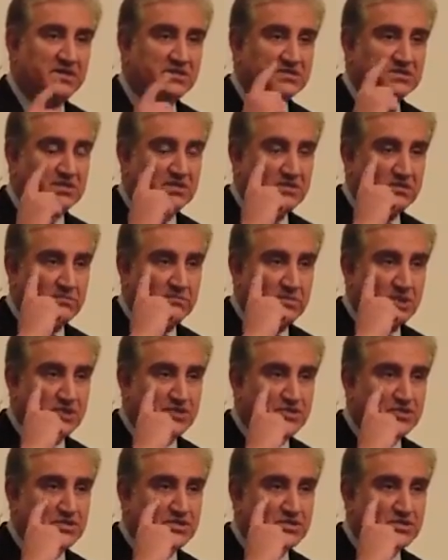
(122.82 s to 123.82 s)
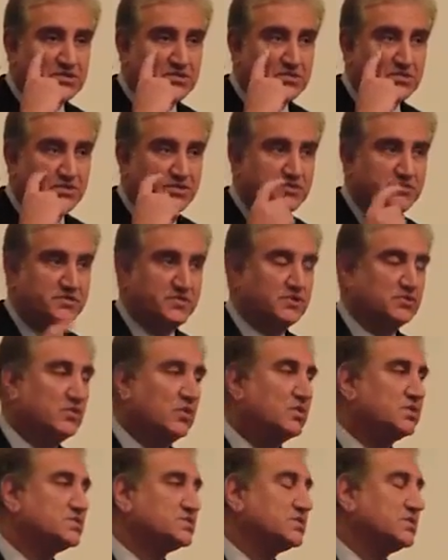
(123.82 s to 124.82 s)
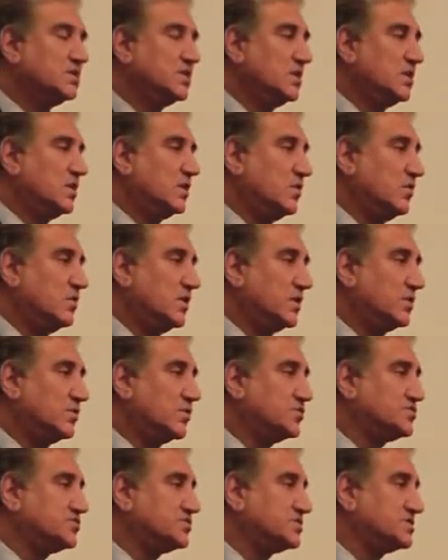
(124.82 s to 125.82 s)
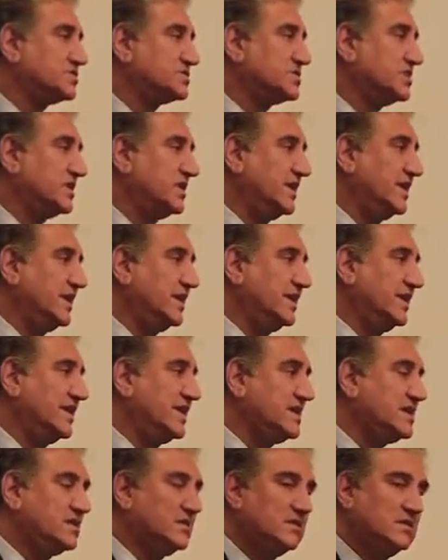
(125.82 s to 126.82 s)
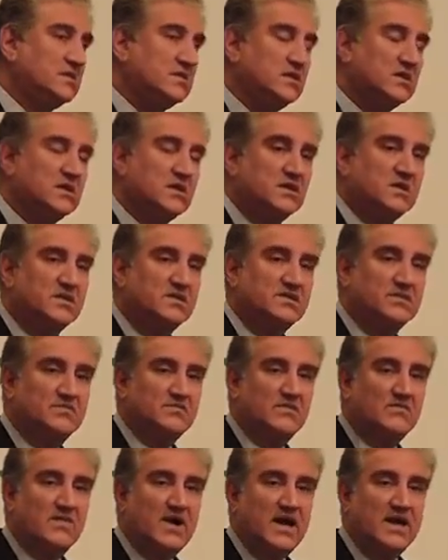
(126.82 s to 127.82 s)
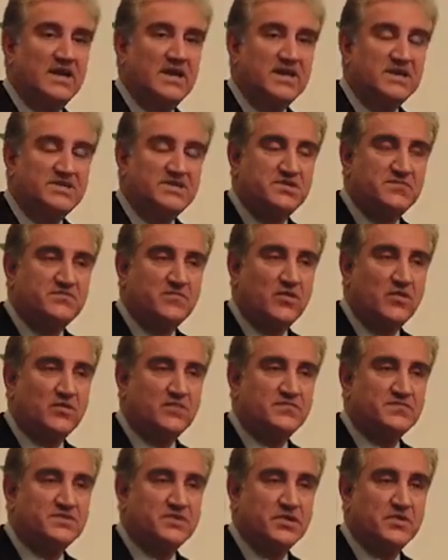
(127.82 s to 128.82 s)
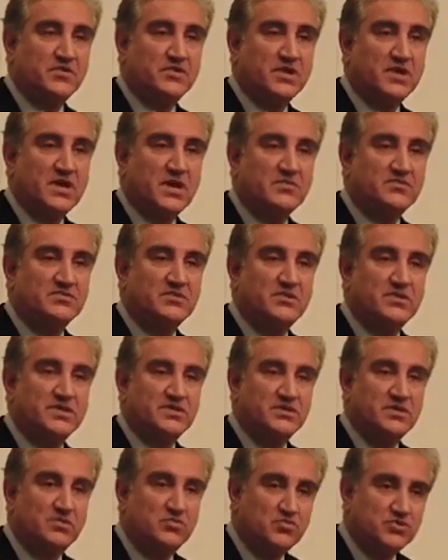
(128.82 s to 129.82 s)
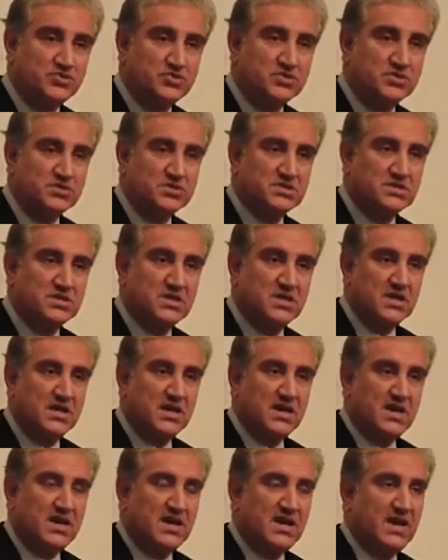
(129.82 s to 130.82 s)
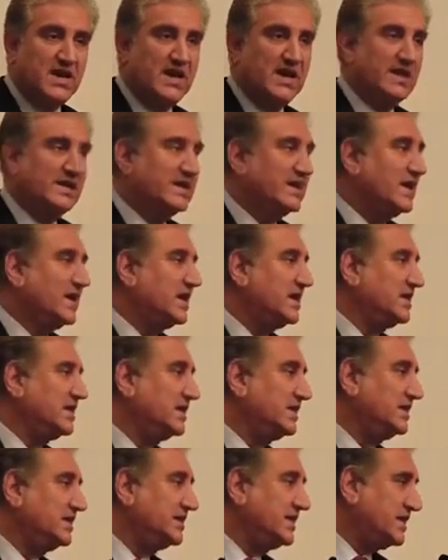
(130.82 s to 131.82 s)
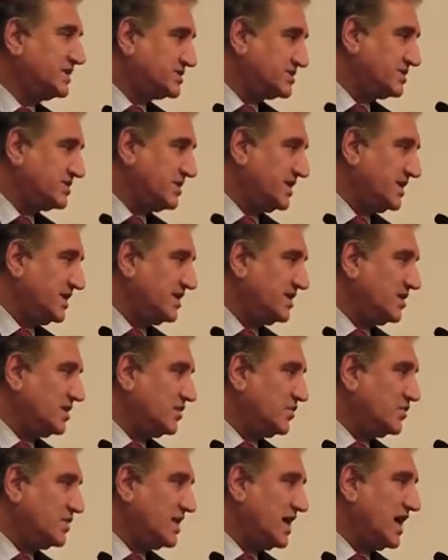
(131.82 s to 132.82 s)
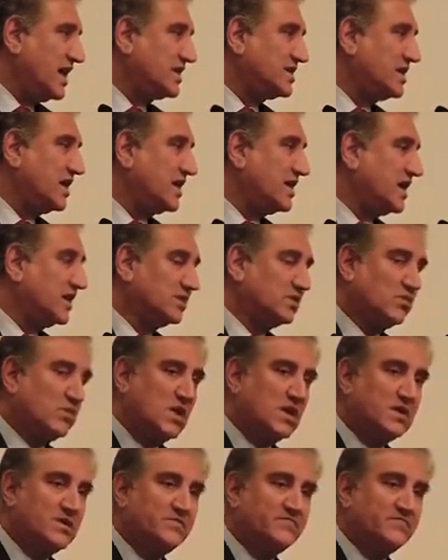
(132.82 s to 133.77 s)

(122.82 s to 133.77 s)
certain measures which we thought were not just illegal, they were violative of Security Council resolutions. And yesterday we had another one.